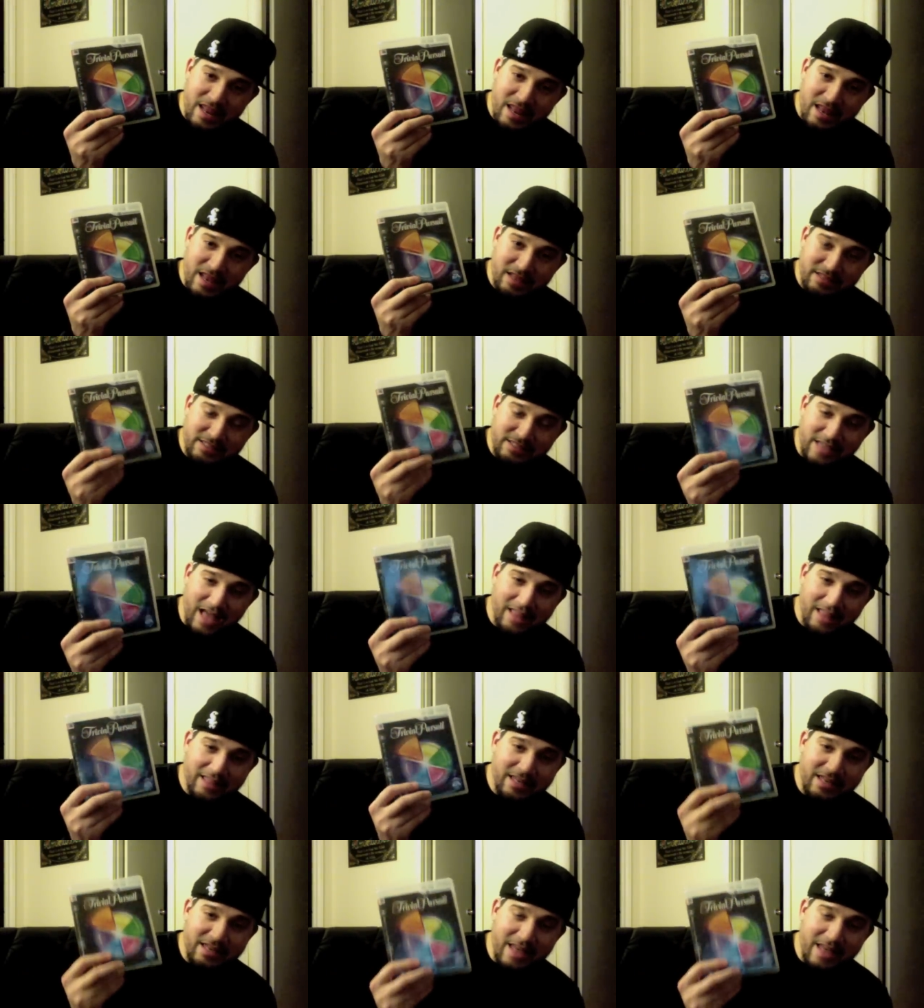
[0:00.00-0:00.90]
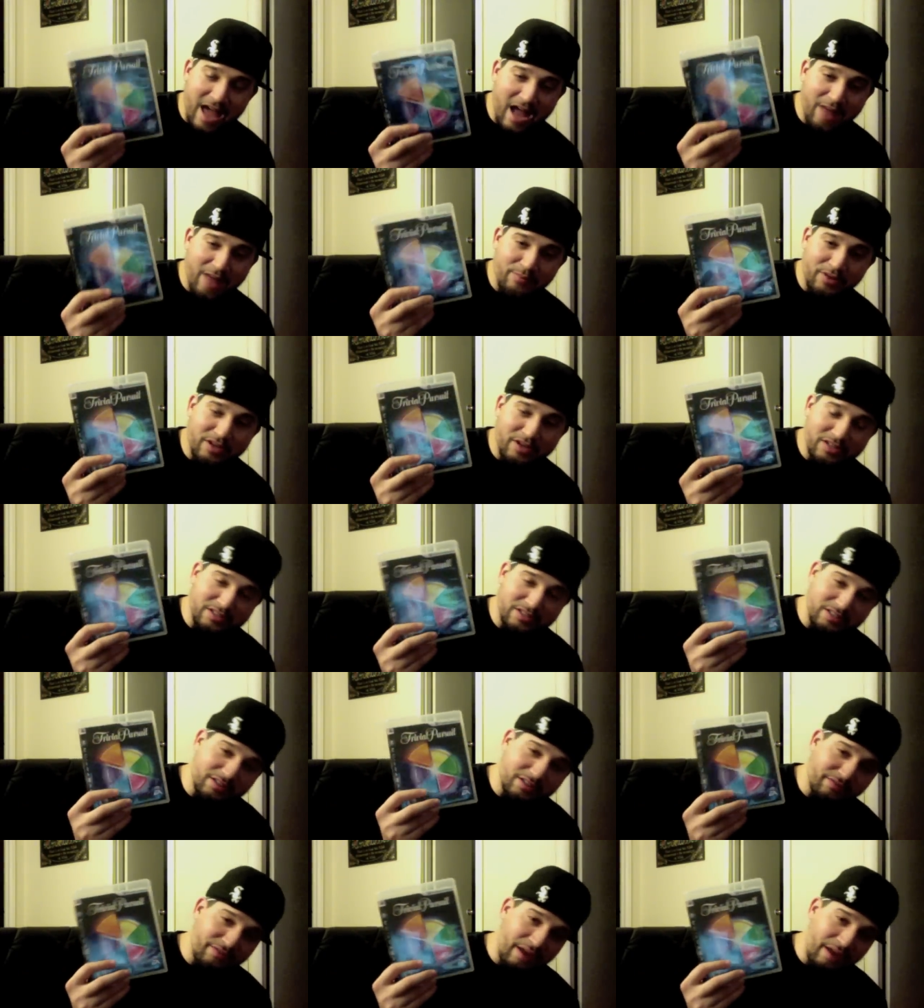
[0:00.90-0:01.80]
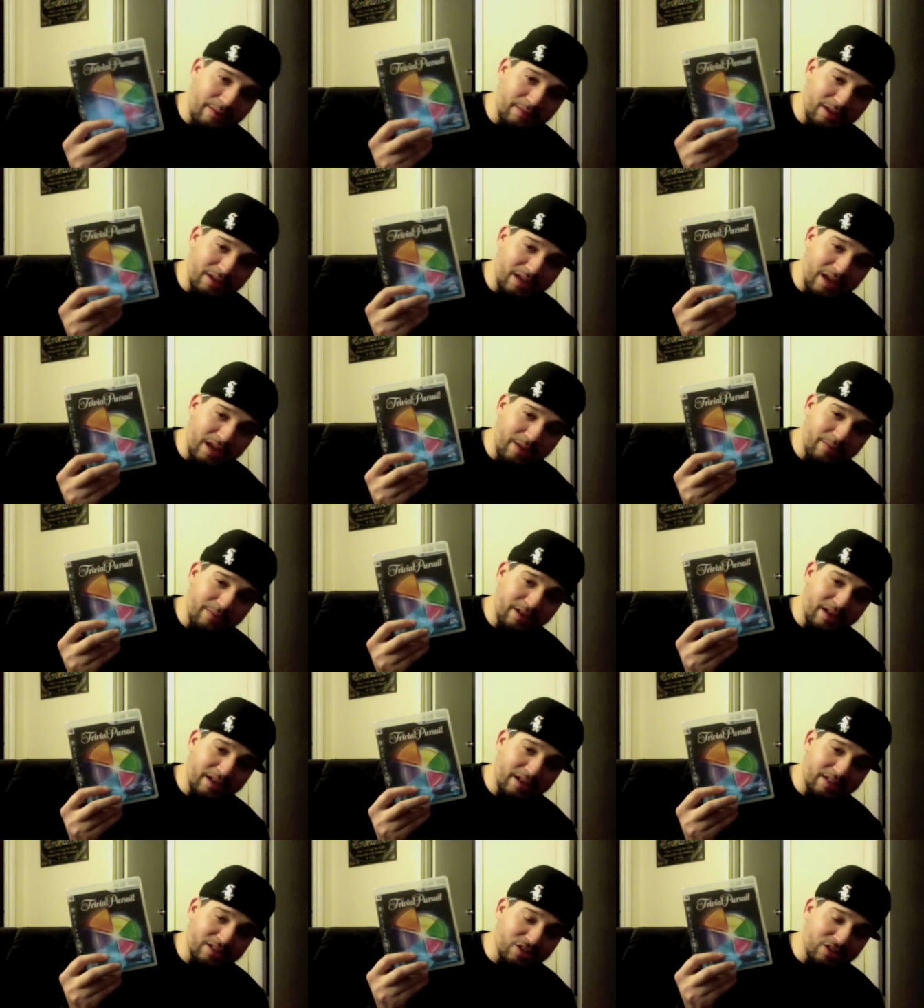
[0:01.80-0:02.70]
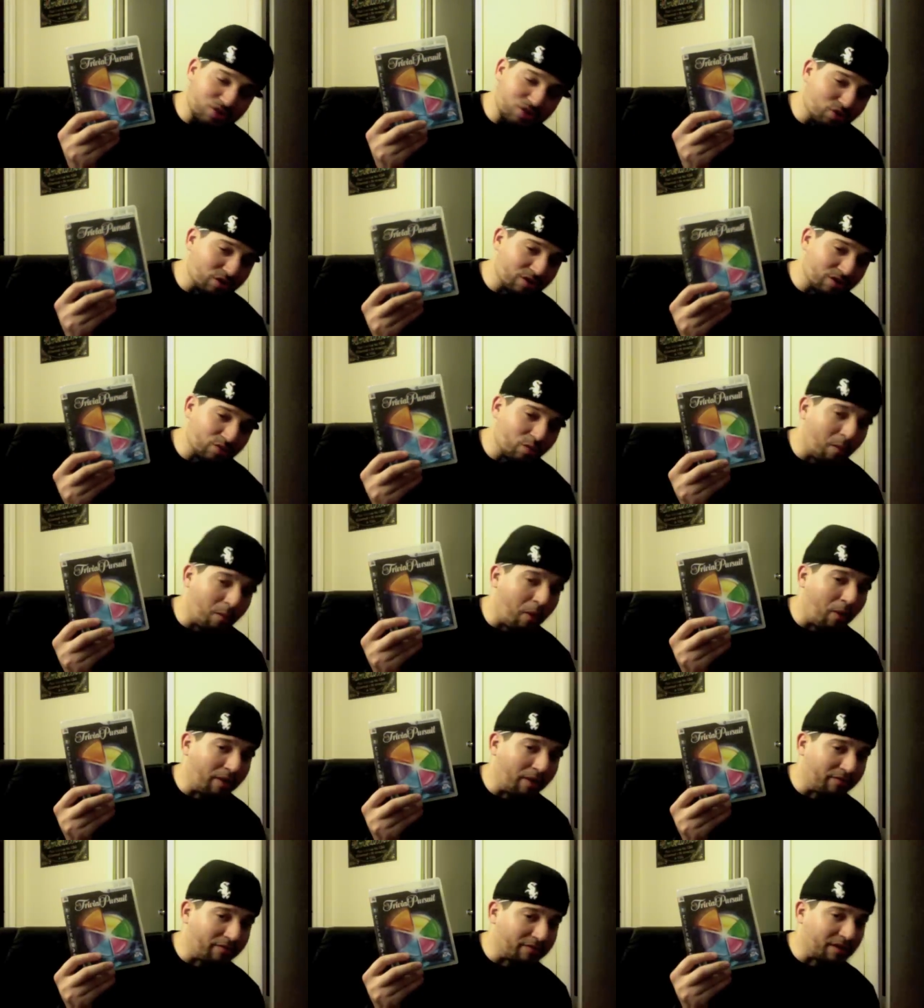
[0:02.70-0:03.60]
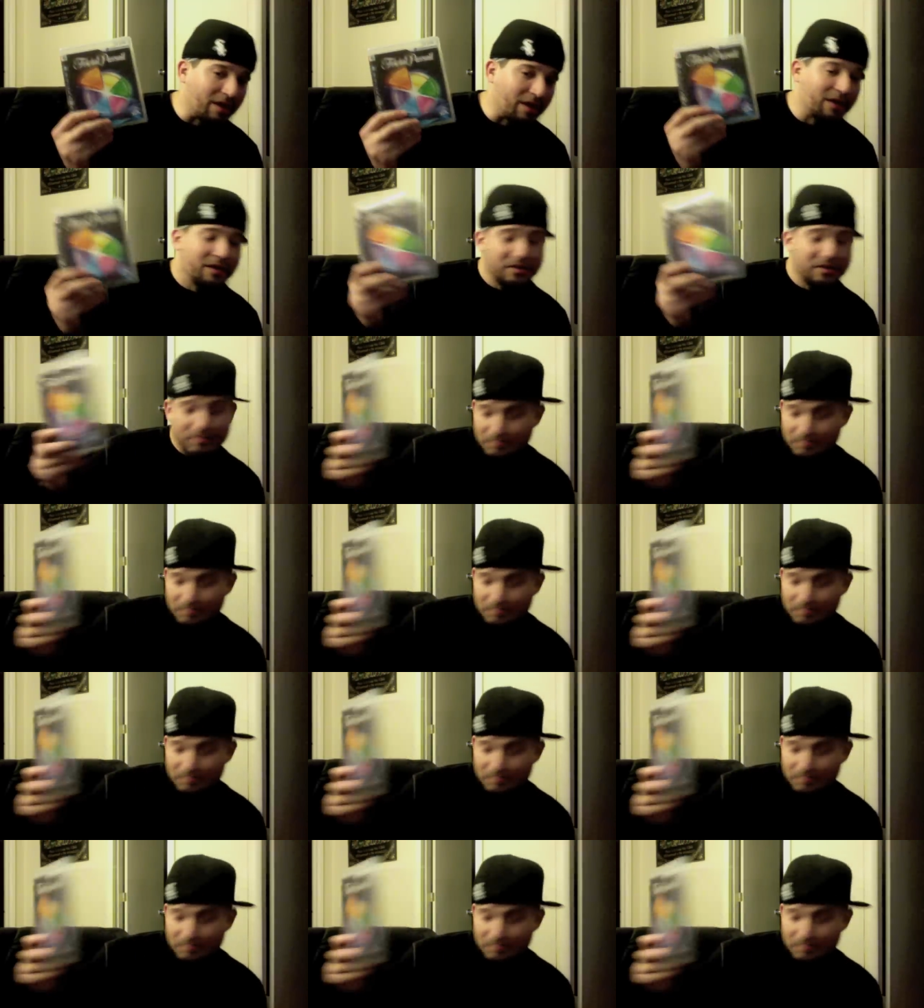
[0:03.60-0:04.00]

solid nine because it's a family game and I get to enjoy this with my wife a lot.